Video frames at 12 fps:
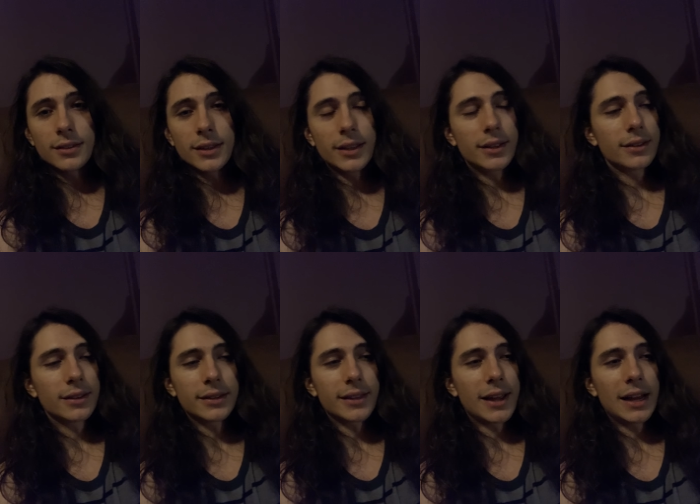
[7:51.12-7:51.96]
Like,
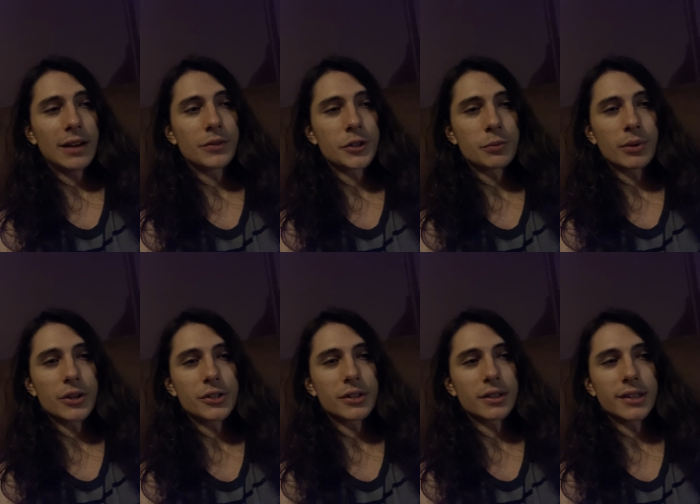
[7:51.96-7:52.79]
like the average
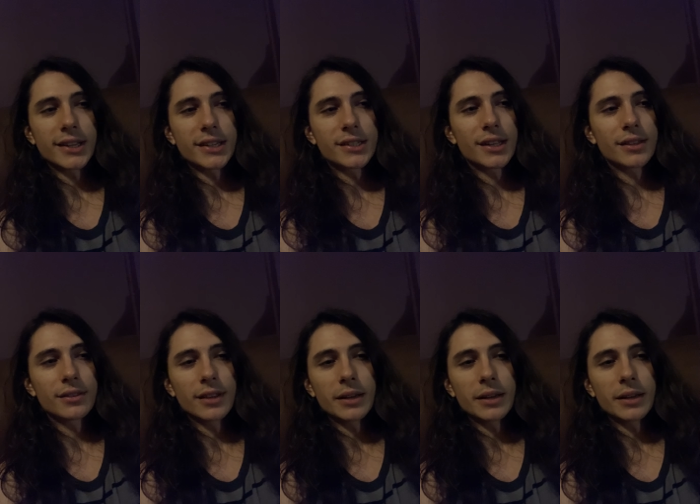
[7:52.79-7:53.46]
person thinks that